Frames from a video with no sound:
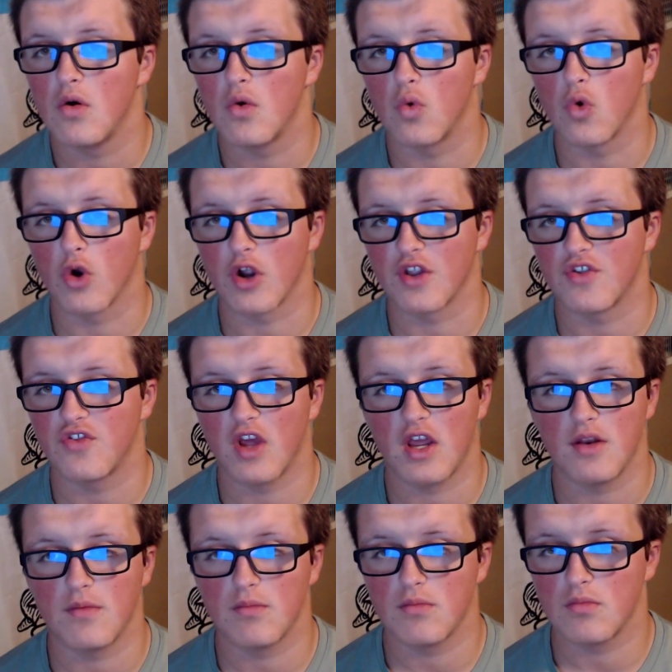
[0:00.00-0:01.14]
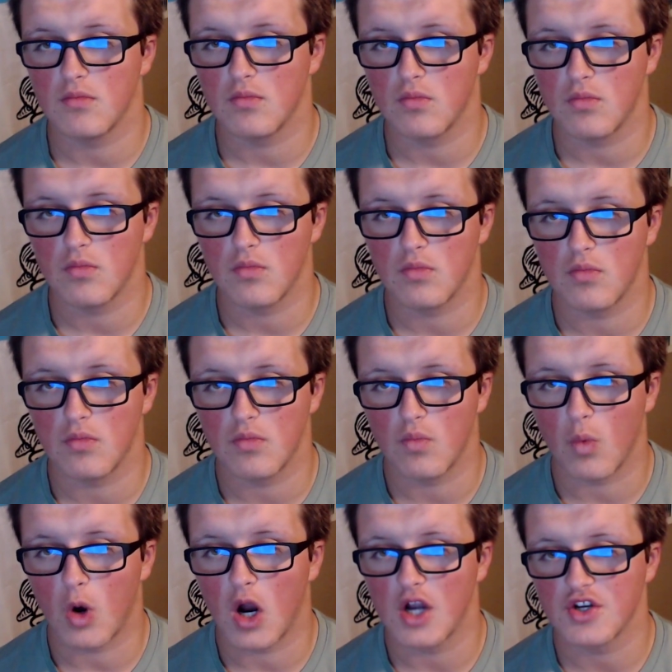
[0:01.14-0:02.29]
Oregon State,
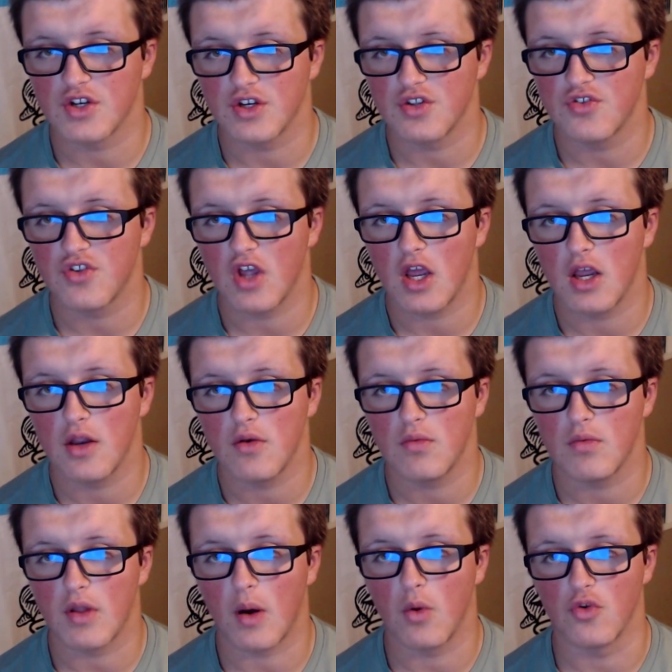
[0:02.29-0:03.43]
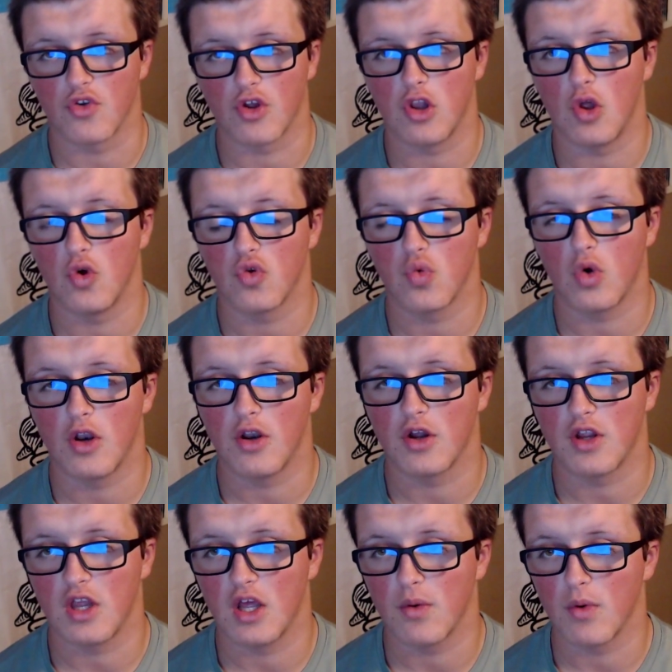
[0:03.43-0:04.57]
Washington State, that was a close one.
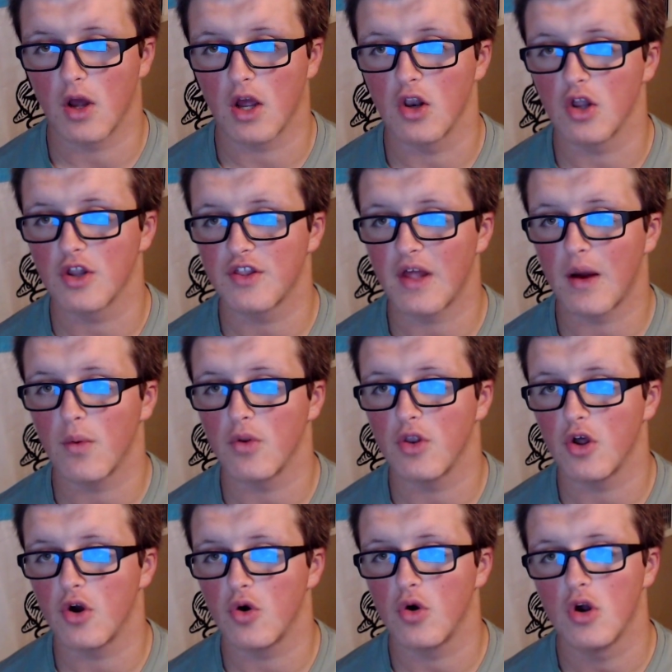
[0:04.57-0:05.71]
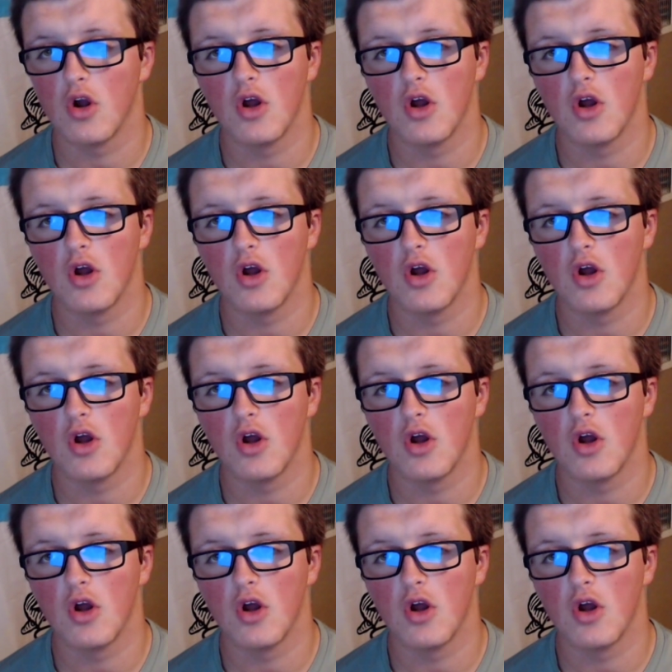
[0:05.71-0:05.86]
Again, we're not going to look at that one, though.